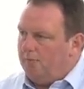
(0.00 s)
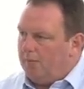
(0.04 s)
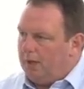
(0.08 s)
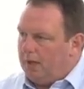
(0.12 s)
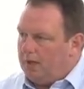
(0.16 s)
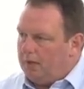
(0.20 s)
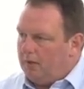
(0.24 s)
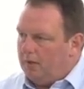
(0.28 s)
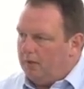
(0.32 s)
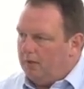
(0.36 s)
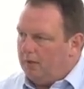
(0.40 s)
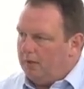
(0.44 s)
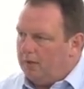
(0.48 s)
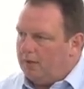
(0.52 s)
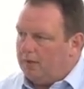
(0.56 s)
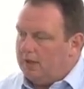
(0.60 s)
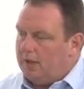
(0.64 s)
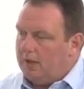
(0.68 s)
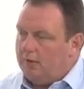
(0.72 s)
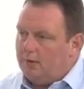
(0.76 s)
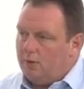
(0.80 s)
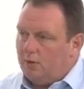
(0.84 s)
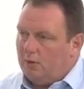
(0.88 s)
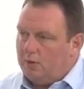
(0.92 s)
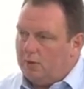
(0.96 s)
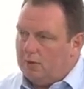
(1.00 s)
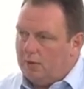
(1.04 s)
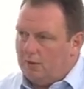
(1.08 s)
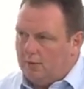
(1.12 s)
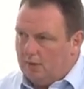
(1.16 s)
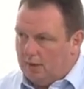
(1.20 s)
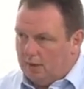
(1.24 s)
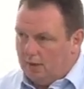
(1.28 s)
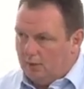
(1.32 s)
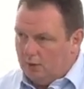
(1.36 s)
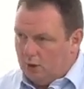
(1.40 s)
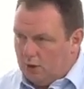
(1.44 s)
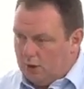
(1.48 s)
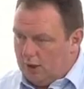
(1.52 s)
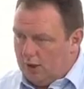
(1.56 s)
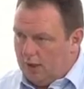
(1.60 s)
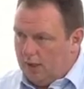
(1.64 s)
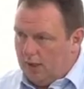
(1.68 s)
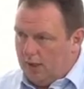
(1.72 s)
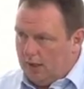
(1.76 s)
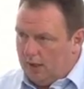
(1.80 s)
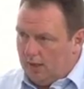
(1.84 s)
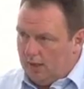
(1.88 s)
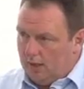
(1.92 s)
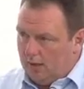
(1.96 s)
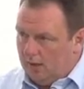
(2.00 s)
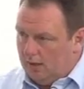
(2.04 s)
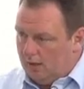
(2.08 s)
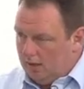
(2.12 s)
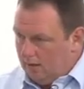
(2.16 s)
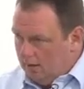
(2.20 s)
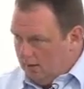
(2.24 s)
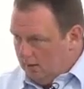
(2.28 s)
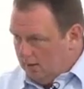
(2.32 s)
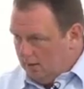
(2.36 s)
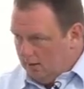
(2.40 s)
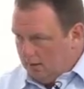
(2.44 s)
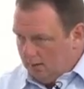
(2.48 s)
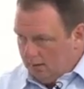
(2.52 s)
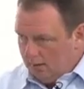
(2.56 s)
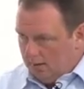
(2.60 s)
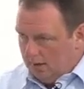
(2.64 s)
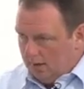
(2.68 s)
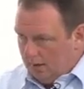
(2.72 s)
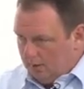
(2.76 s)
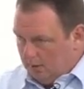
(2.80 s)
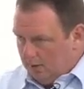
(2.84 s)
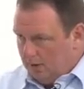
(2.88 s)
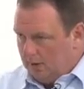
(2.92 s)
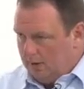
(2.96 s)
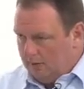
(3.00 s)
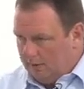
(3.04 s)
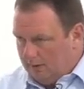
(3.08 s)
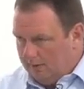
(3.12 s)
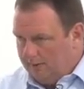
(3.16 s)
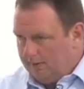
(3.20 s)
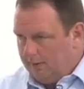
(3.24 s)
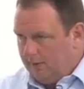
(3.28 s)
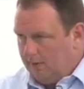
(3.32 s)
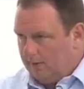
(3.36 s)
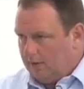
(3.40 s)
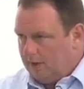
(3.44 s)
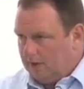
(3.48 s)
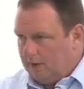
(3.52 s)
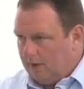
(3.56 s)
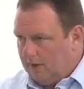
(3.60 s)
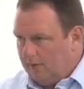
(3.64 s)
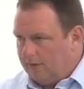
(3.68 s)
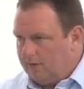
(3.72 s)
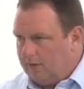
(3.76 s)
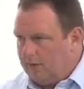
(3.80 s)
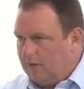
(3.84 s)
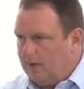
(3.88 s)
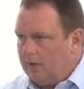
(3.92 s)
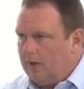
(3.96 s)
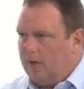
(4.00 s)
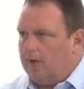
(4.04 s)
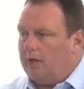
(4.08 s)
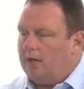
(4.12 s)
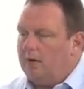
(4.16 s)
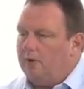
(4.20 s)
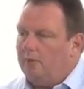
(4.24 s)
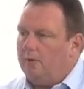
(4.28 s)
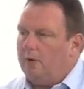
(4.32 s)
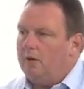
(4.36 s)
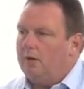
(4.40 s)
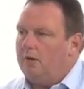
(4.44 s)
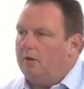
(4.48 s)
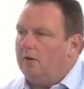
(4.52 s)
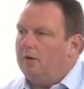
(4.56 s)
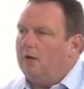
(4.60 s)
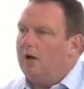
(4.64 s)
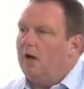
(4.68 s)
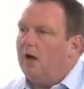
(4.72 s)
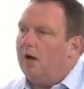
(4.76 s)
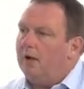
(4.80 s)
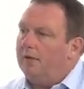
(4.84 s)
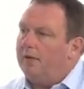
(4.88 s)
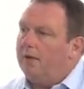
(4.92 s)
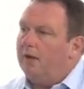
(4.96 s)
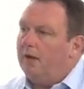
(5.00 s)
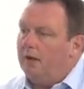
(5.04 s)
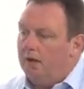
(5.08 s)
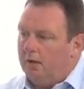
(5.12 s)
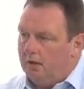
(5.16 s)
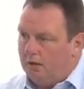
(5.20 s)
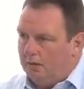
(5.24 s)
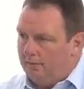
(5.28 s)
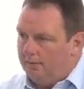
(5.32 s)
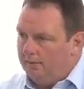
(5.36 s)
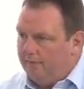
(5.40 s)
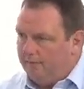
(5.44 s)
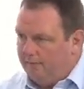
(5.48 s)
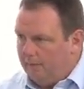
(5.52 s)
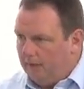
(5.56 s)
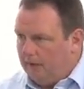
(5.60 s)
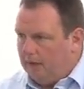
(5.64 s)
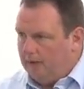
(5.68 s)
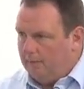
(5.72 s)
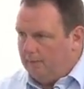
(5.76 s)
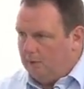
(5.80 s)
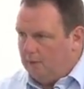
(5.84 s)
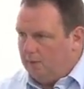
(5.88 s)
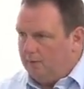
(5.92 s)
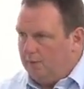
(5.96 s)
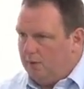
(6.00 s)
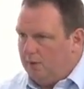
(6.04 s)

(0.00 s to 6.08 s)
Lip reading: Because they're also low shear, they win on the foodstuffs, they can win on other valuable